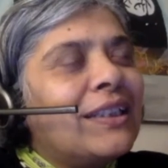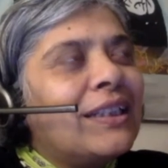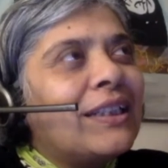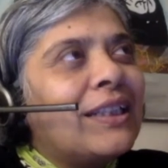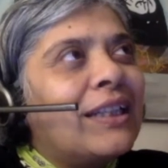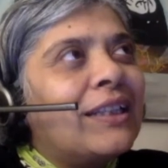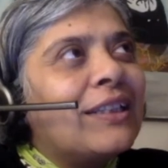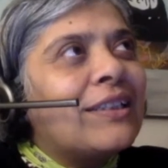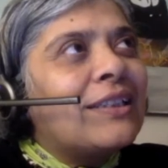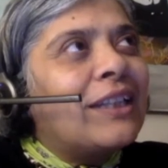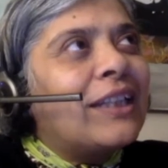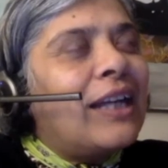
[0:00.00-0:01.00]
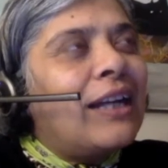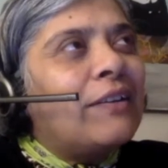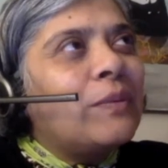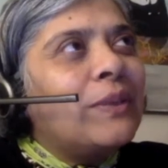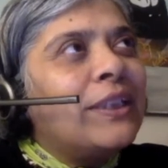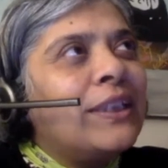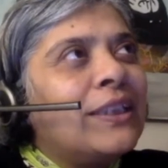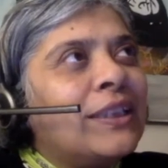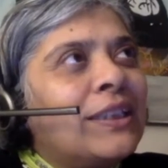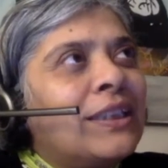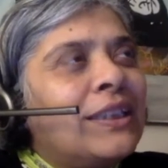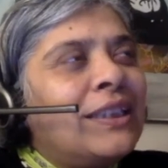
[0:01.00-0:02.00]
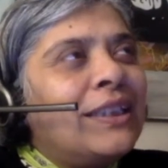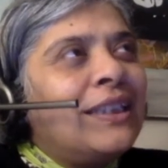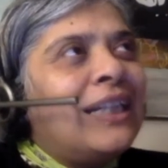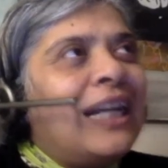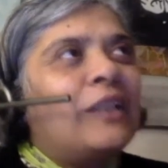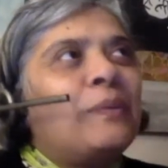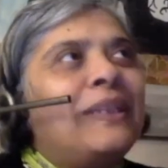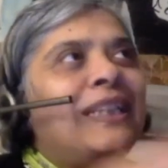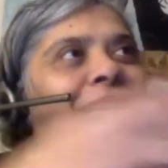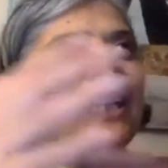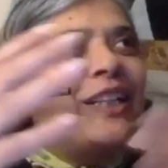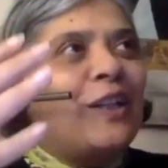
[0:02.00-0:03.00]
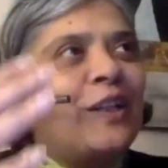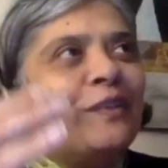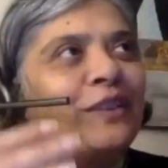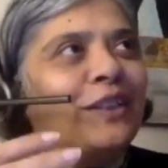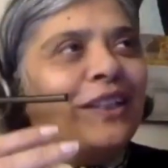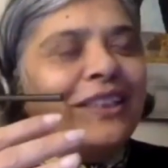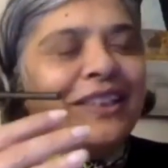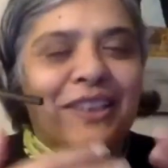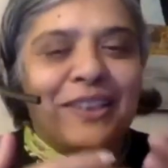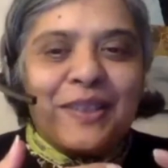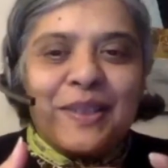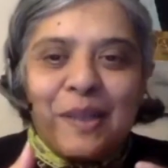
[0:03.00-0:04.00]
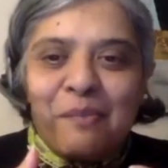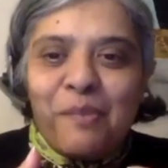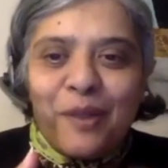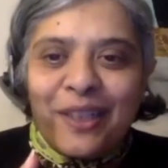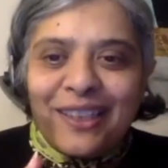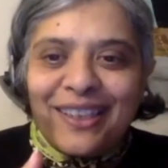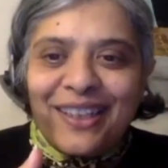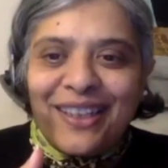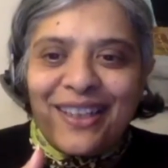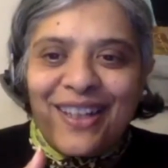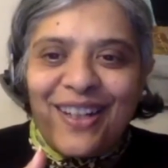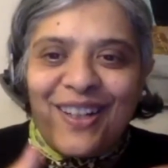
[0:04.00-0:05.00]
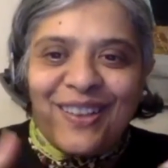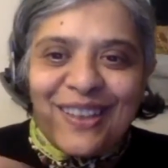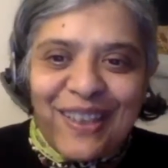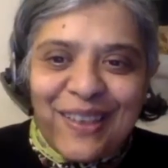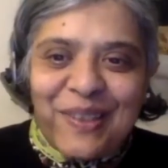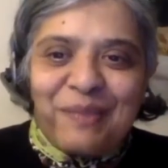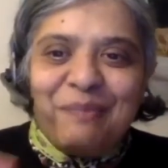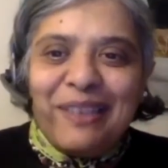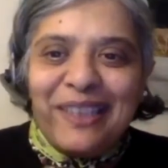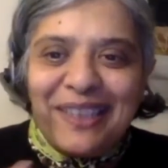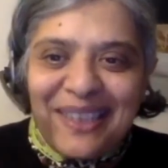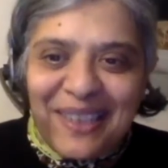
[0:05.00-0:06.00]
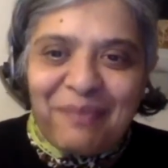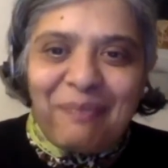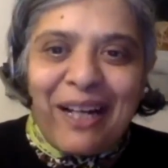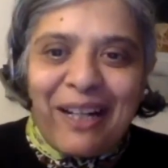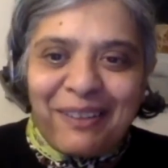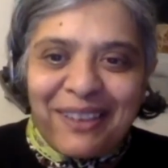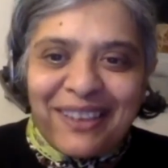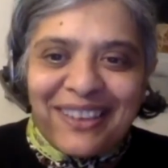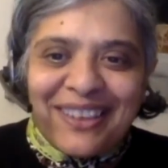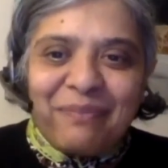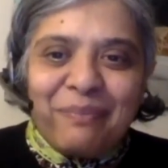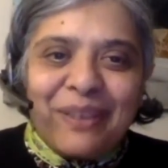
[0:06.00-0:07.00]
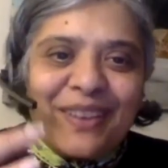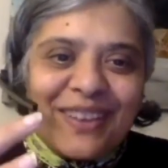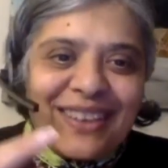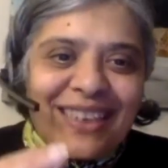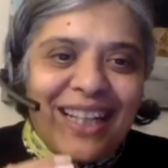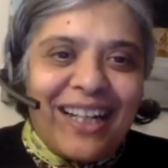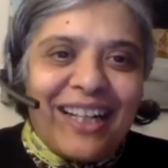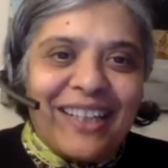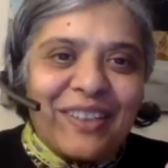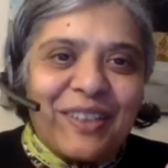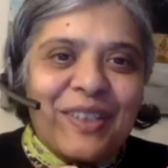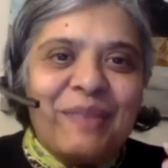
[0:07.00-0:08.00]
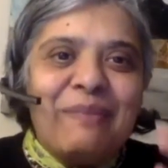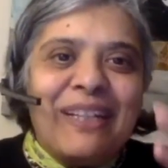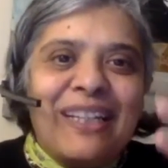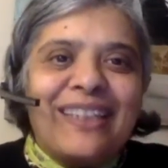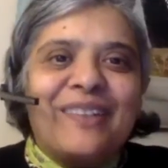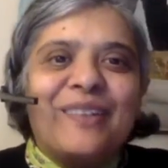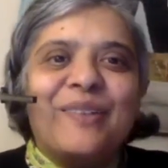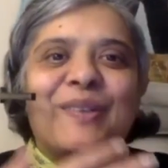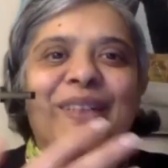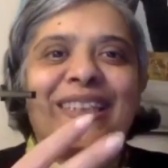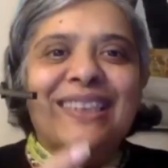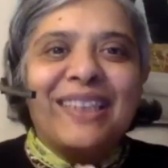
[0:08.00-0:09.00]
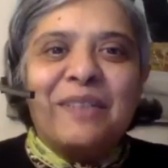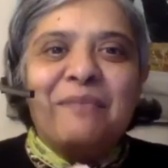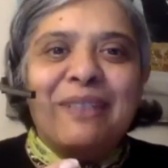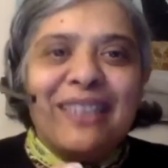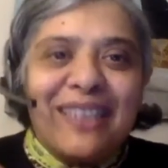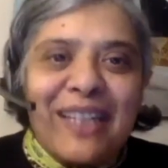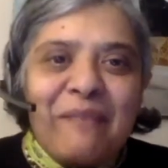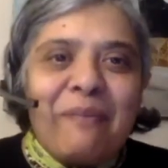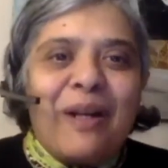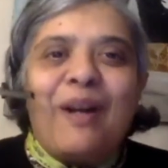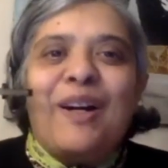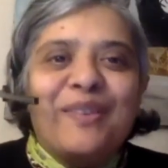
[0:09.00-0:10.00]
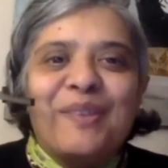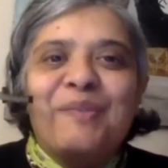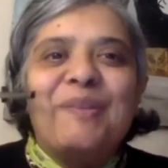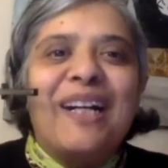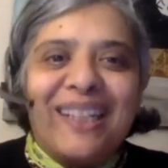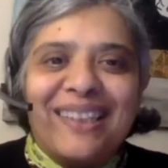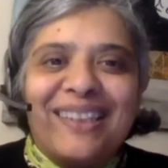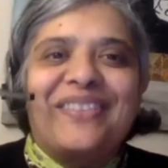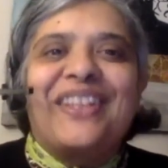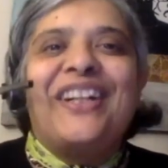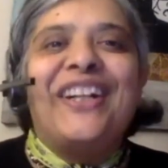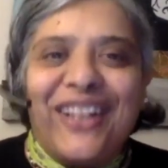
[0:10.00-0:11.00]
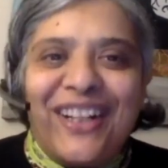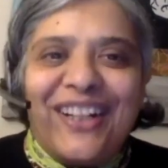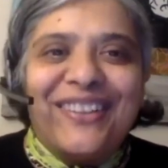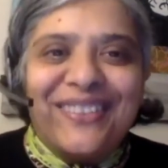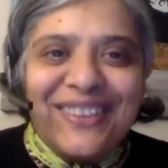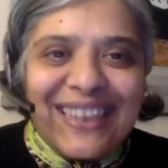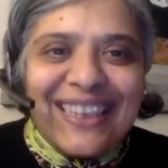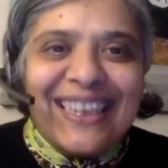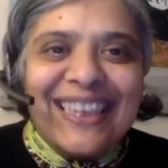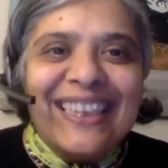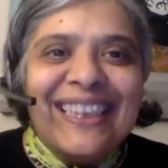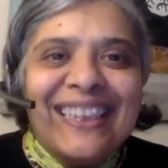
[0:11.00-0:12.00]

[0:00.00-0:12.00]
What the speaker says: again, it's like, how do we let go of the idea at some point there aren't going to be these barriers? Because to me, they're always going to be, they're part of the work of the heart, really.